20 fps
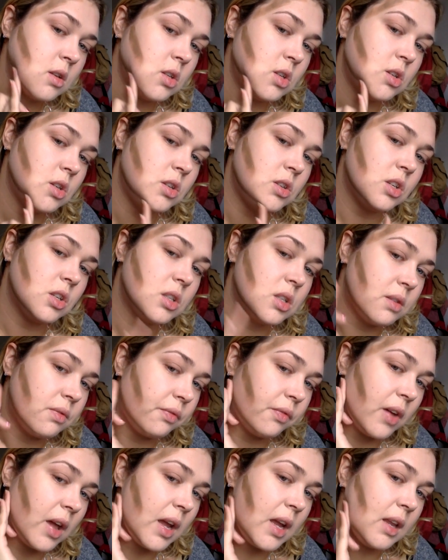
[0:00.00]
to just
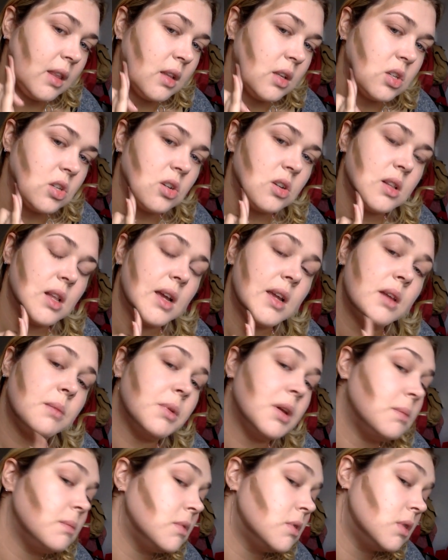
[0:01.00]
define the jawline a
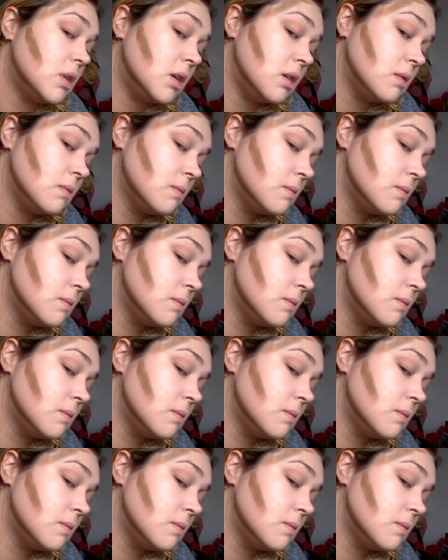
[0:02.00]
bit more.